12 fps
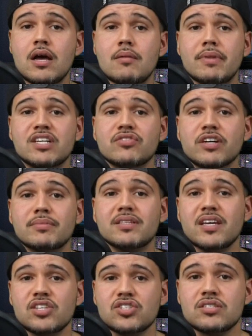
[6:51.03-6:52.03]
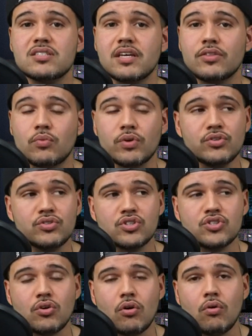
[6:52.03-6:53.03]
Makes recommendations like the one you just
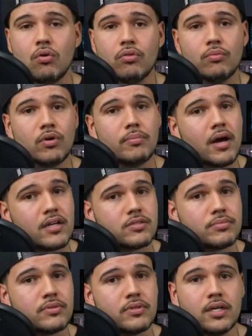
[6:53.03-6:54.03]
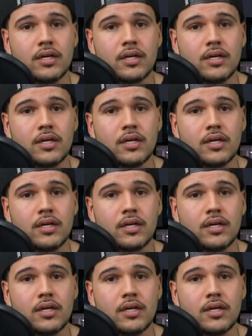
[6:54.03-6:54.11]
saw all the more possible.